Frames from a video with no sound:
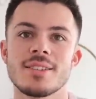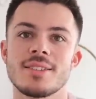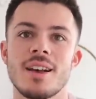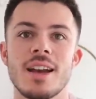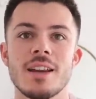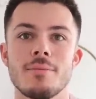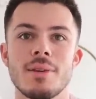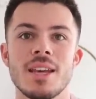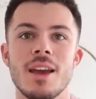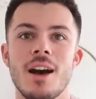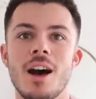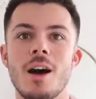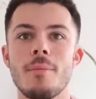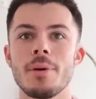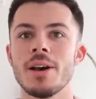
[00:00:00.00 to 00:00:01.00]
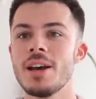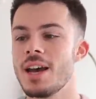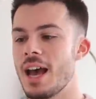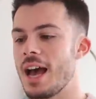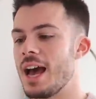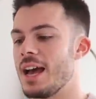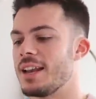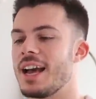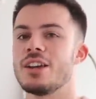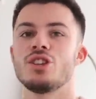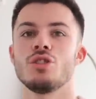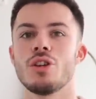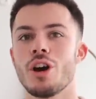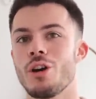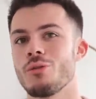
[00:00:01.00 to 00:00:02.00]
sign me up. And as you know,